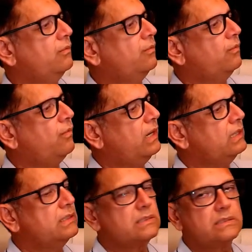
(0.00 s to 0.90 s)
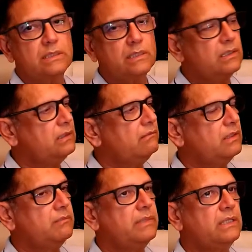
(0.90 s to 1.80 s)
while the single will
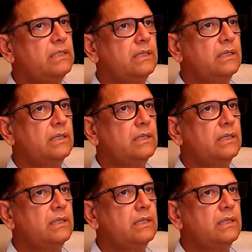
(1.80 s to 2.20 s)
be